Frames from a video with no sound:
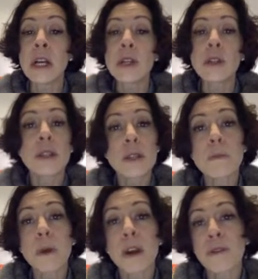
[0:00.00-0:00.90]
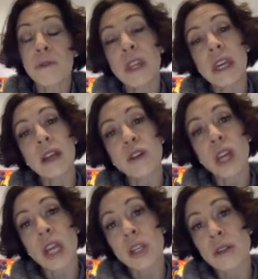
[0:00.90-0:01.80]
So this is part of the
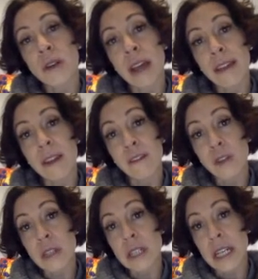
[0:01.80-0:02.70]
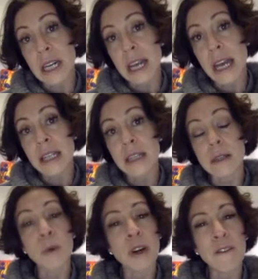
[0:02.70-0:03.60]
education you'll get in the first 90 days.
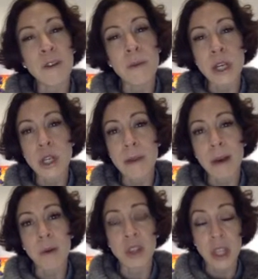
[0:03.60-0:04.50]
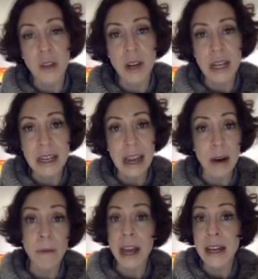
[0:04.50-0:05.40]
It's more information about what the curated
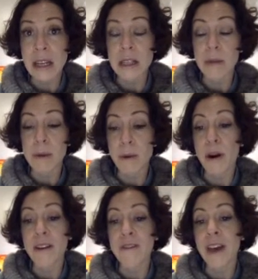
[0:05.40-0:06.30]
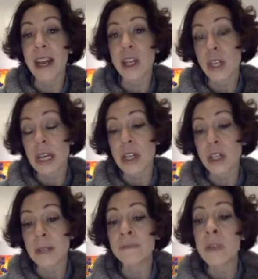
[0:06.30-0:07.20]
care plan is. It'll be part of that
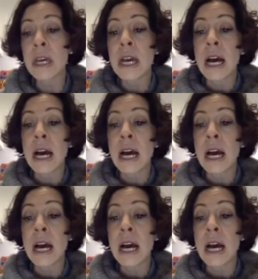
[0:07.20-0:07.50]
education.